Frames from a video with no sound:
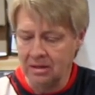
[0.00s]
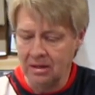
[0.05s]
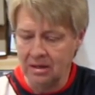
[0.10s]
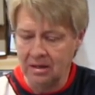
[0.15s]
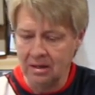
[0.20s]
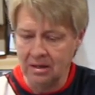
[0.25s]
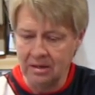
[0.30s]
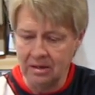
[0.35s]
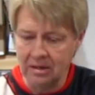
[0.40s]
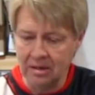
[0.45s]

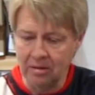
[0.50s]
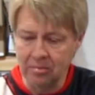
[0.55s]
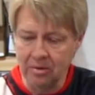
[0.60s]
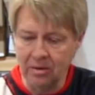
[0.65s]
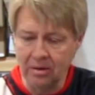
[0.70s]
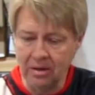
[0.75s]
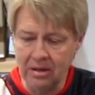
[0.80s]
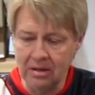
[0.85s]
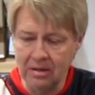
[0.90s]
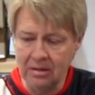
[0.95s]
and an
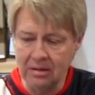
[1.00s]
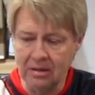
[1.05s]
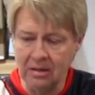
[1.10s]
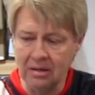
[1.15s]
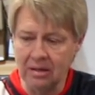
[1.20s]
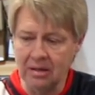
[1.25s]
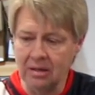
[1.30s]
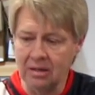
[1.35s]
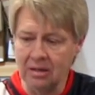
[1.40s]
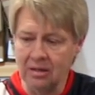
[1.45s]
upgrade,
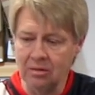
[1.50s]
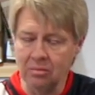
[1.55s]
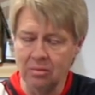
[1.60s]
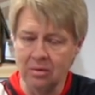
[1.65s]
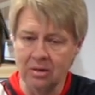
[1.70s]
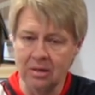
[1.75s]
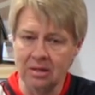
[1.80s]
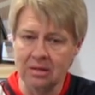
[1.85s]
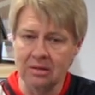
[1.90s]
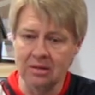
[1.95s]
and
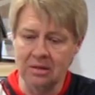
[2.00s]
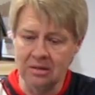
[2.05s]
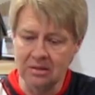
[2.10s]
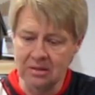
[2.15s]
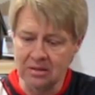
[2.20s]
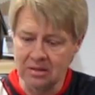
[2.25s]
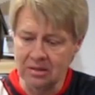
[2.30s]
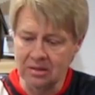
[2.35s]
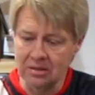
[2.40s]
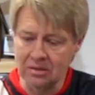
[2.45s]
we'll get
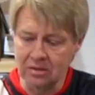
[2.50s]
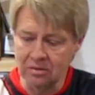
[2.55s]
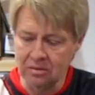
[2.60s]
these things